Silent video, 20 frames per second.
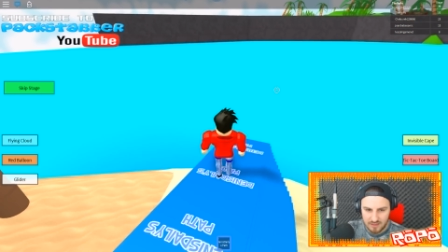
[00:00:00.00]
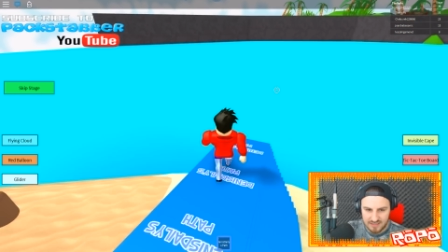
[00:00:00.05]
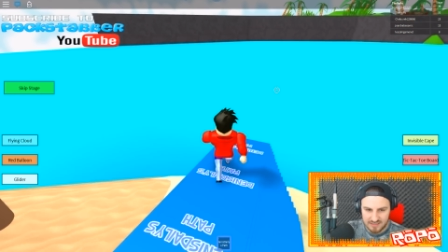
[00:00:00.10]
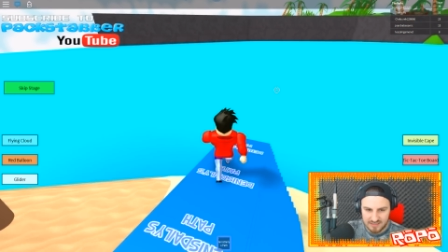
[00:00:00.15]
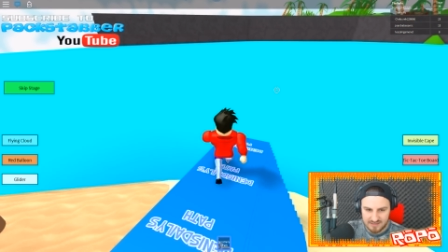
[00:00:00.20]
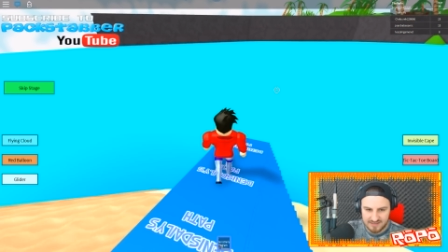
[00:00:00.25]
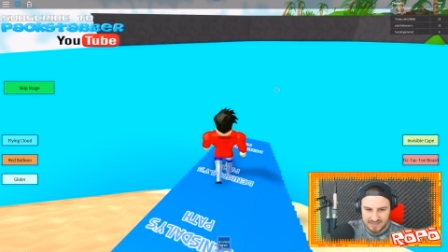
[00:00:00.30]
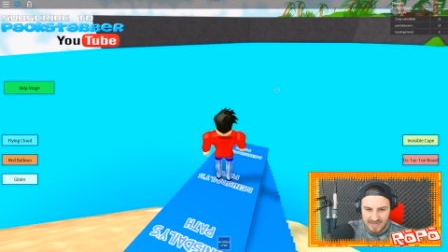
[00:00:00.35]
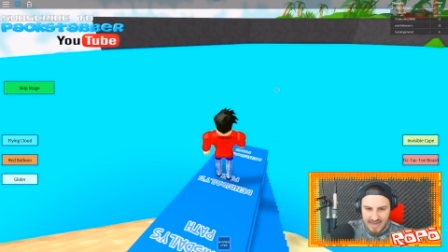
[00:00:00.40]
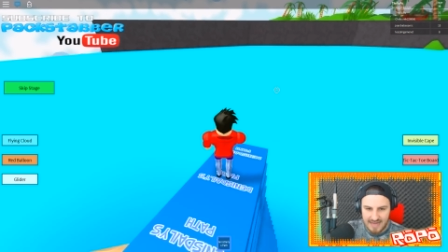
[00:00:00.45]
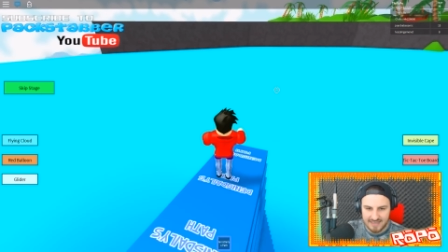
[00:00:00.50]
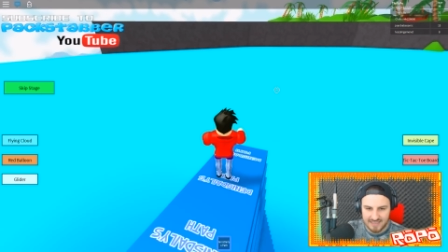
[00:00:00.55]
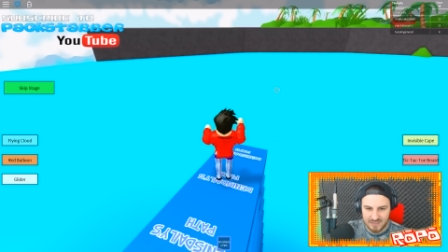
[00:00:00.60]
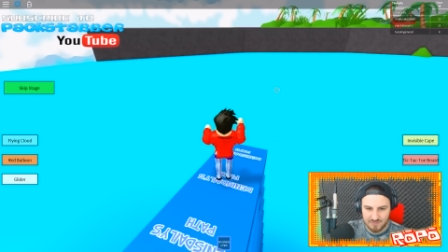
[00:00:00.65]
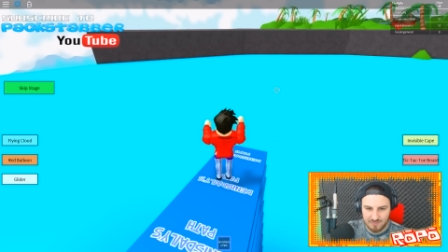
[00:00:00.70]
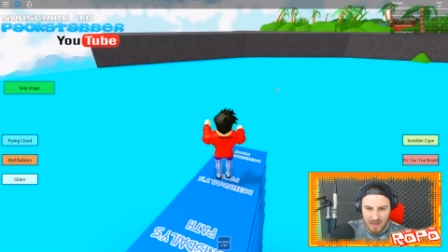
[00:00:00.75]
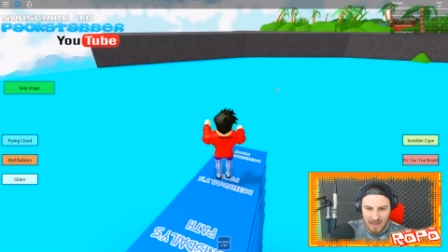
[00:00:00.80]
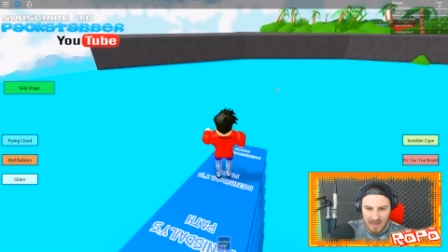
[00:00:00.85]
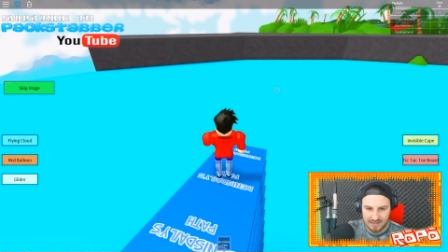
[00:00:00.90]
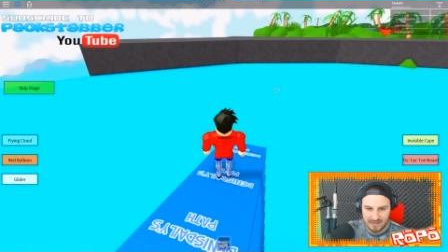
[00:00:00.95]
It's a
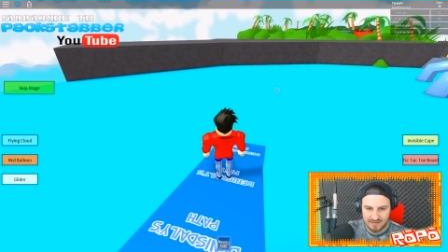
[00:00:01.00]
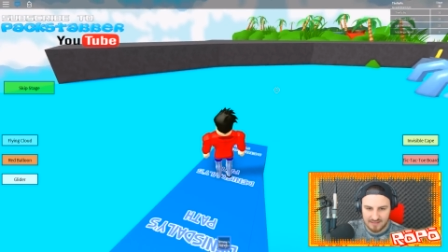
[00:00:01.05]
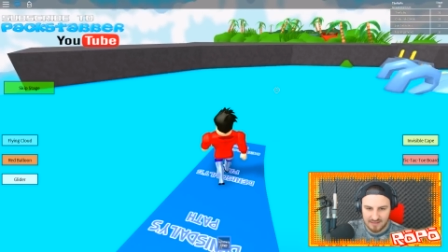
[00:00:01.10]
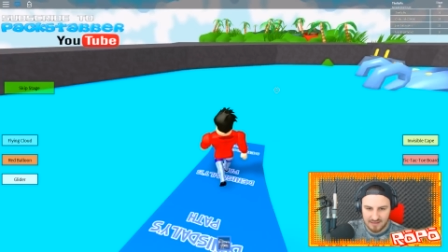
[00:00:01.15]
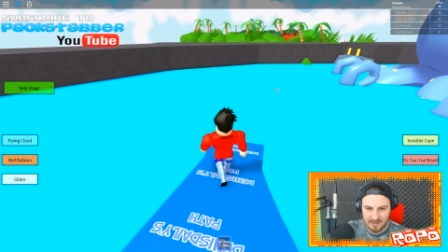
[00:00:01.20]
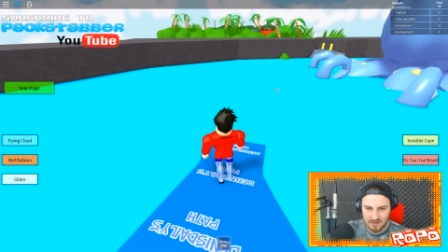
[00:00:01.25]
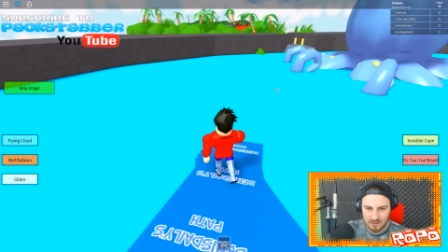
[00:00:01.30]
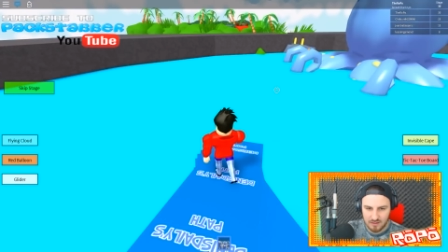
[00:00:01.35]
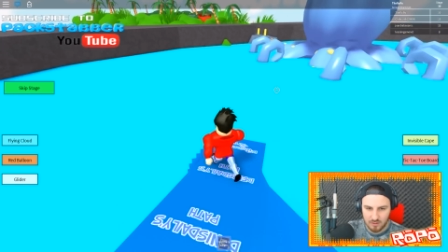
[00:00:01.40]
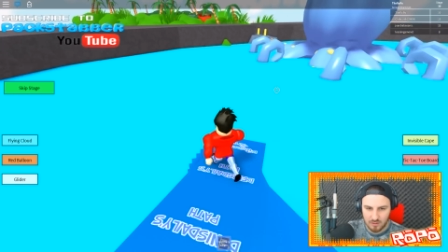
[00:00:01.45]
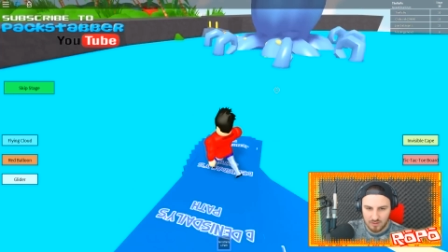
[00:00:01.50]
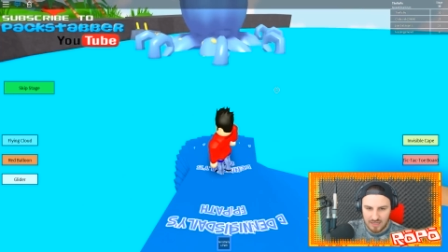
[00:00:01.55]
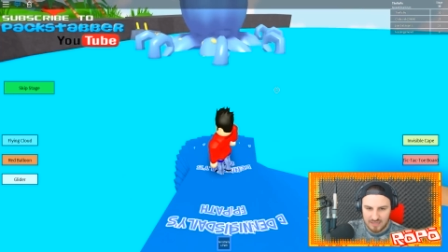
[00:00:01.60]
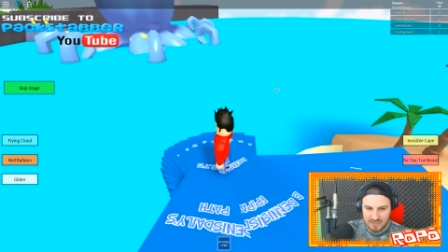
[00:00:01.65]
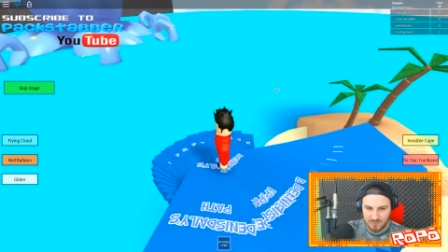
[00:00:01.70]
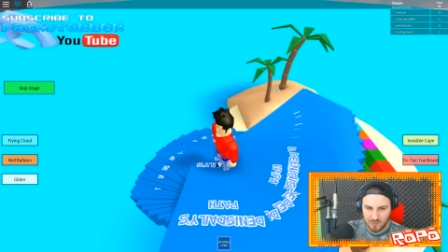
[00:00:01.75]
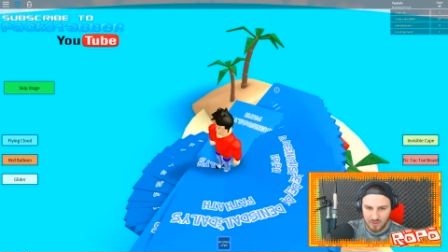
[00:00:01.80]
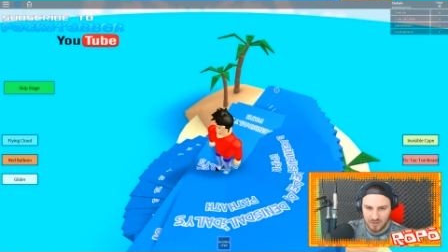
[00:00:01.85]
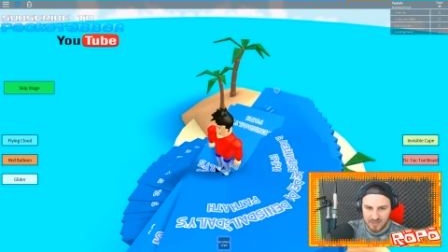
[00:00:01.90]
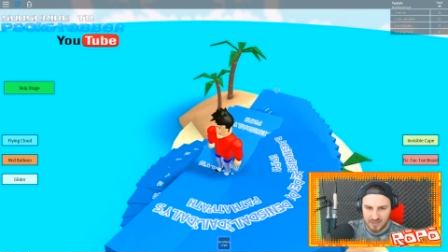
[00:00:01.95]
Dennis path? Well,
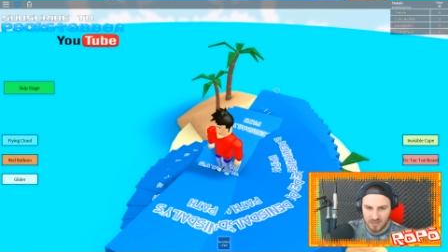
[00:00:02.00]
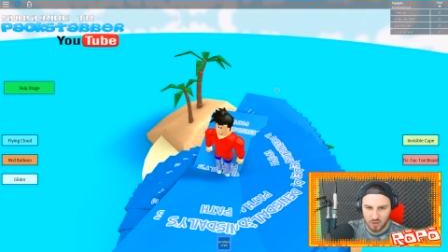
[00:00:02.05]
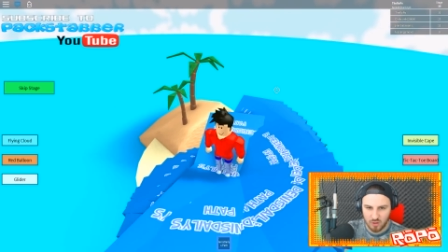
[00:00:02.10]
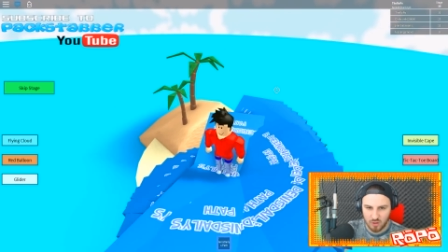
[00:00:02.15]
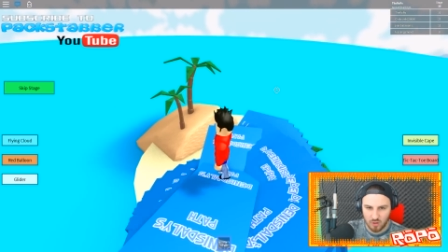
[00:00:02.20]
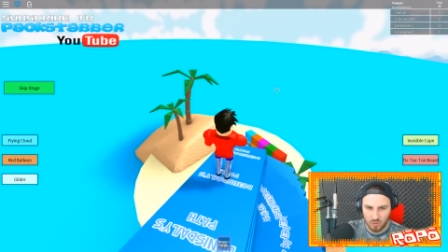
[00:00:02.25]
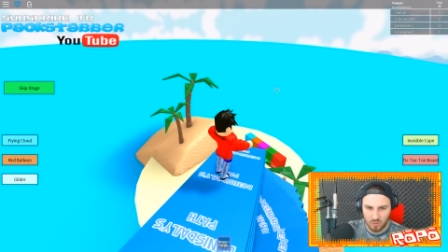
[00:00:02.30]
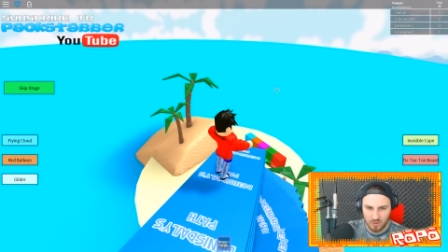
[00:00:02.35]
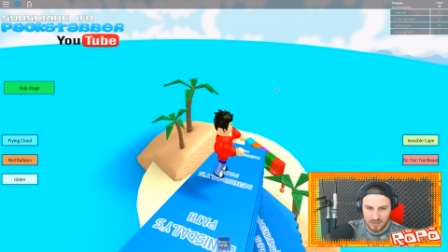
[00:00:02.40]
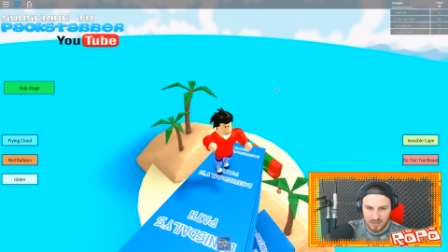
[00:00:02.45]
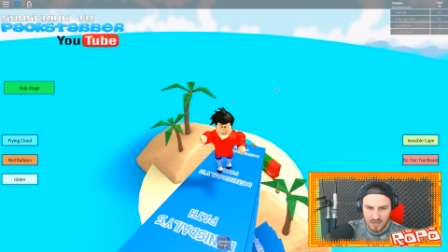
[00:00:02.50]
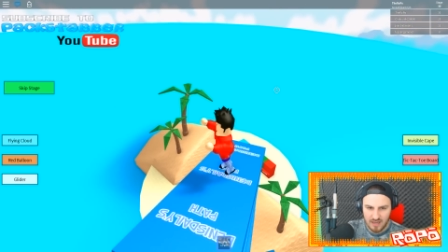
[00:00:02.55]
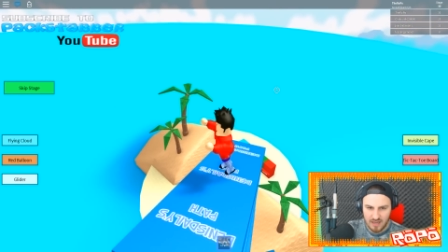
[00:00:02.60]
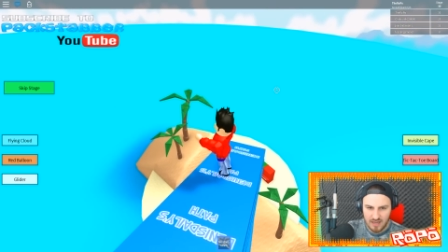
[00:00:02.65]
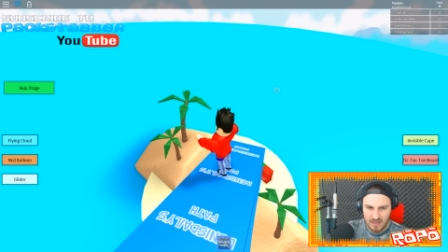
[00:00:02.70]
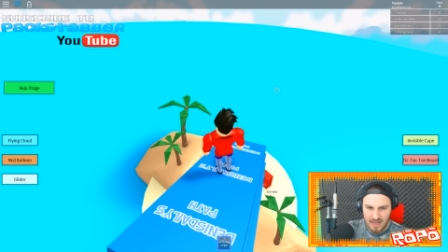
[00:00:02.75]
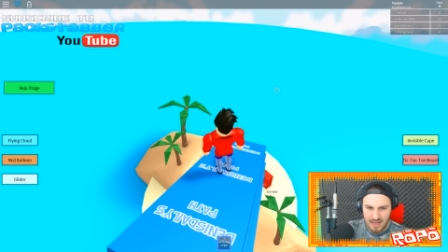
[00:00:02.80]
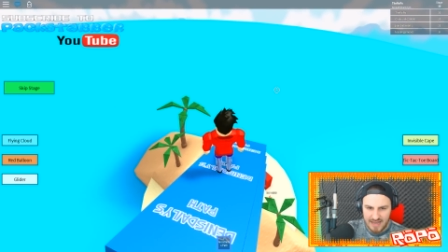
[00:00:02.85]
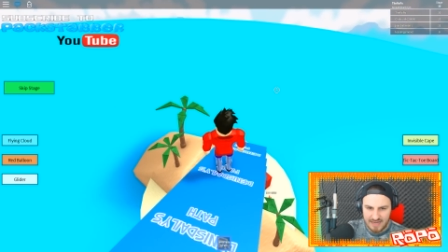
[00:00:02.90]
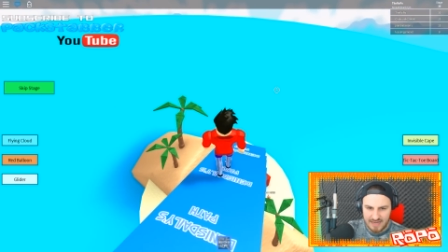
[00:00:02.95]
that's pretty cool. What?
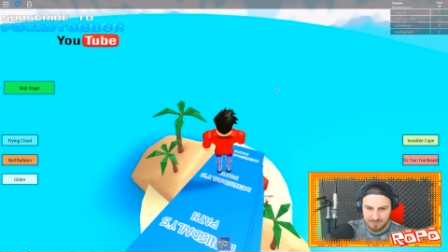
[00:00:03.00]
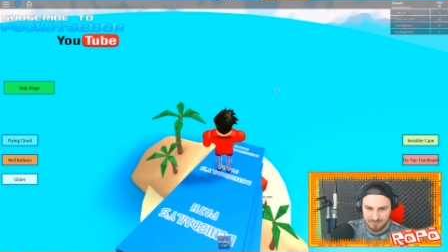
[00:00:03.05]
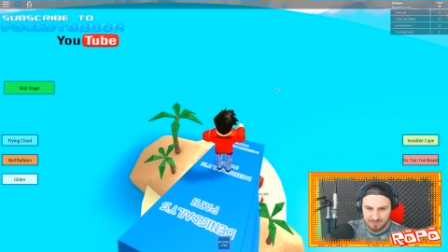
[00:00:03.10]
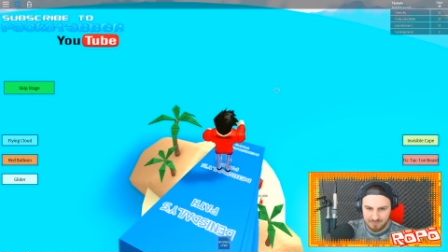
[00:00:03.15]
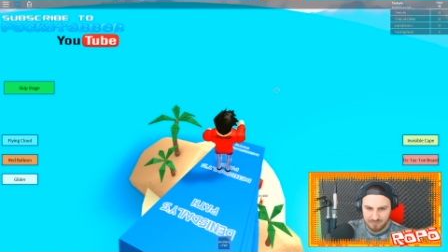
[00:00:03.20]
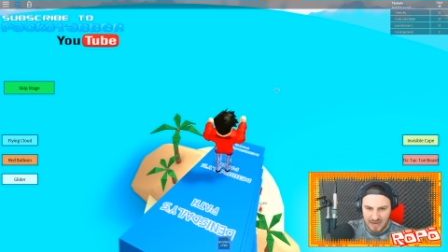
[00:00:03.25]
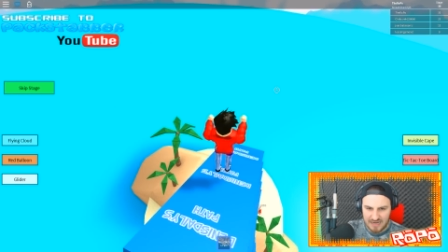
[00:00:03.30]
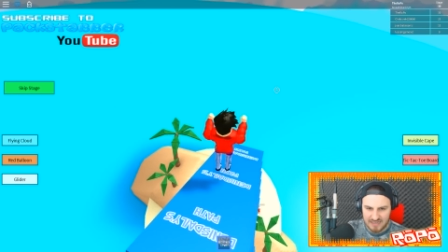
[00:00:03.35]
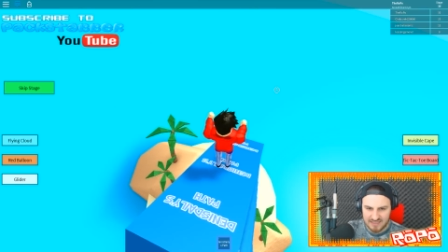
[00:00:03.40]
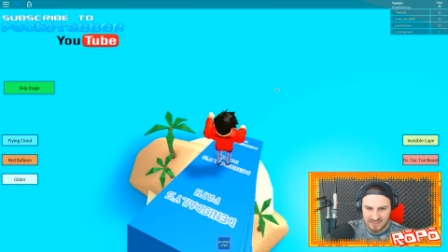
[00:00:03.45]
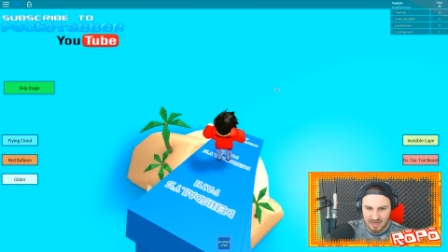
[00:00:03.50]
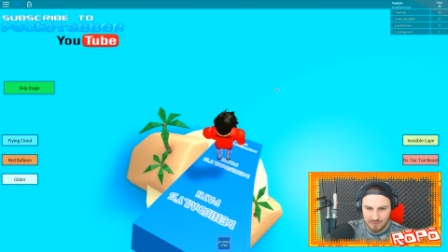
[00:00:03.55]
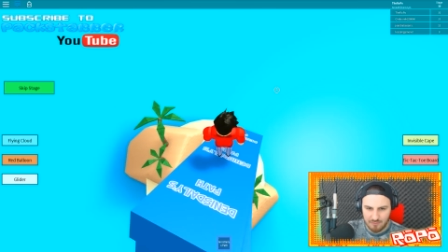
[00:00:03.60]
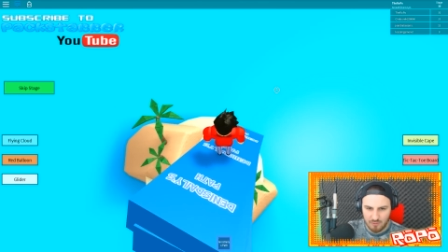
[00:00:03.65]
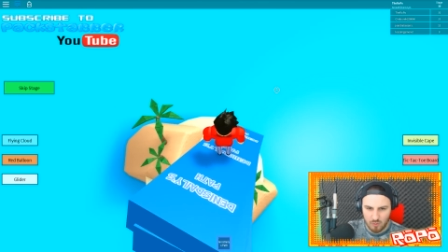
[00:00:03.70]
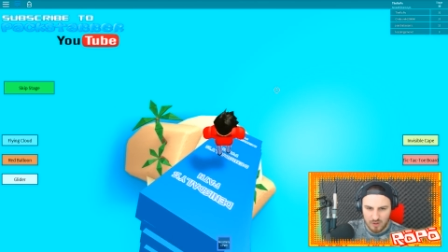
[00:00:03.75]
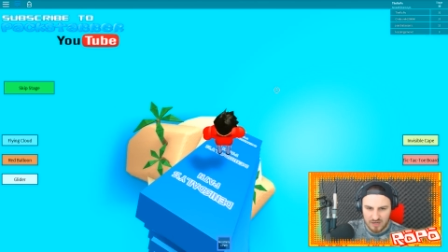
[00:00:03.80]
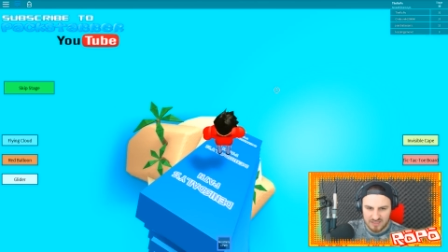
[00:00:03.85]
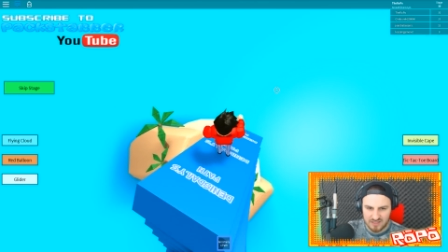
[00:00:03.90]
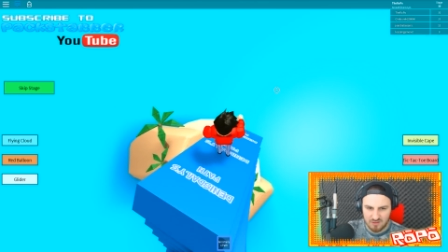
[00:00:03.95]
Hey,
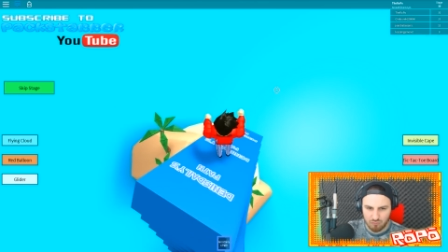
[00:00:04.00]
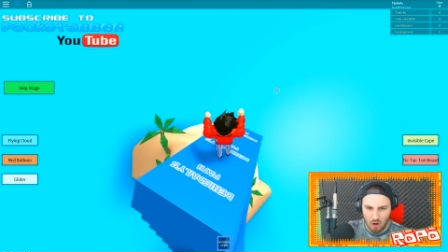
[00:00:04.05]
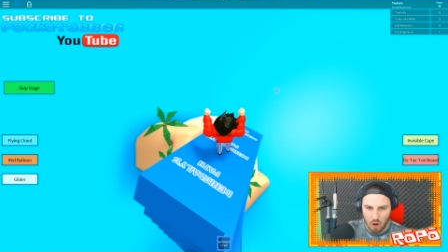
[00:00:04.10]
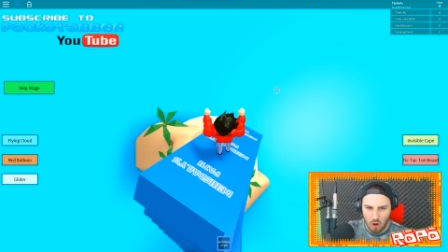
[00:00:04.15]
Packstabber, where's the